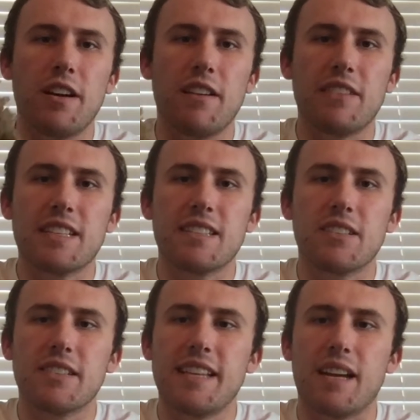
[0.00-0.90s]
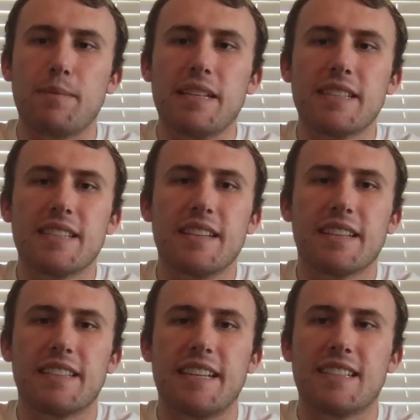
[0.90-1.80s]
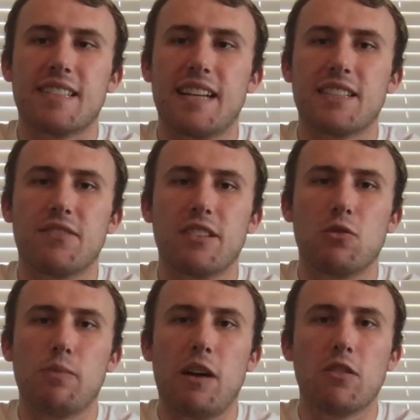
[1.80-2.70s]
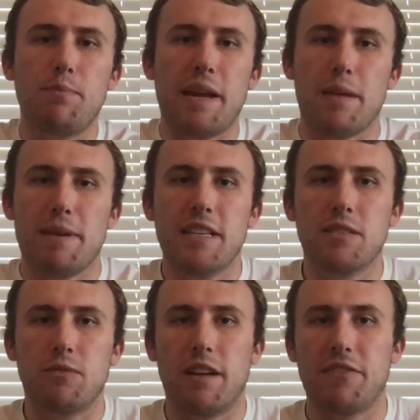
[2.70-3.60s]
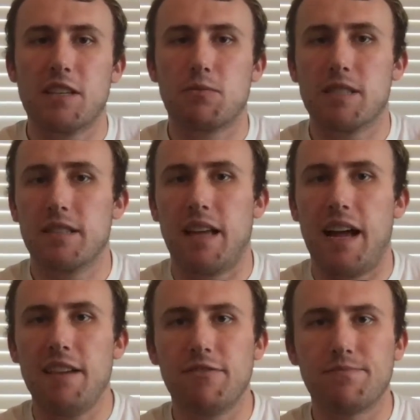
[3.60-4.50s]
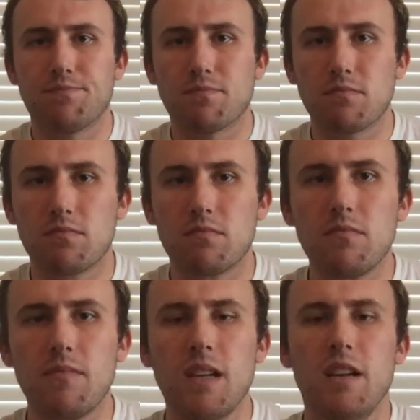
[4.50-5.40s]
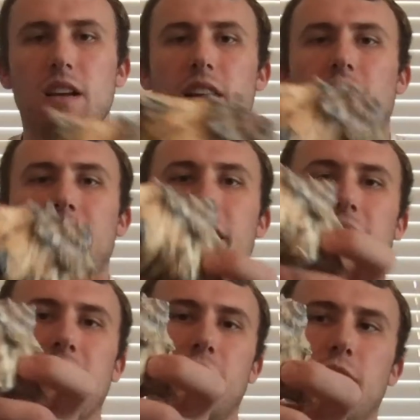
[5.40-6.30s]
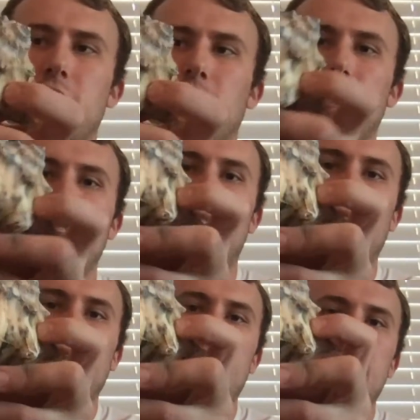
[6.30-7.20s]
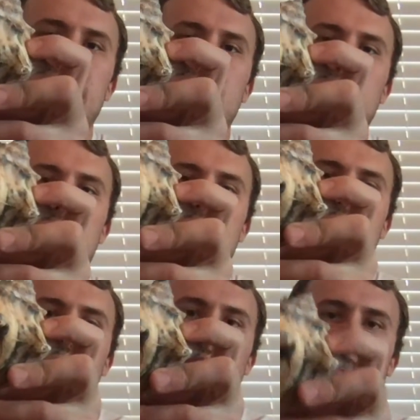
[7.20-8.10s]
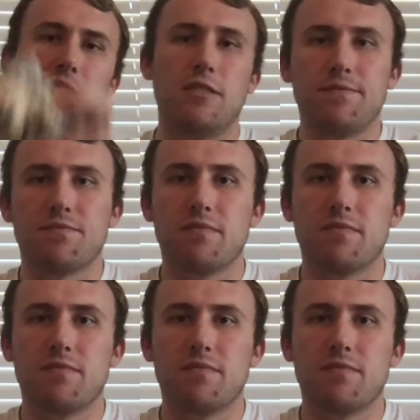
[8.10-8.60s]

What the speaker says: of these little segments contains lots of little whelk babies, if this was alive, and they sort of secrete the egg case little by little by little.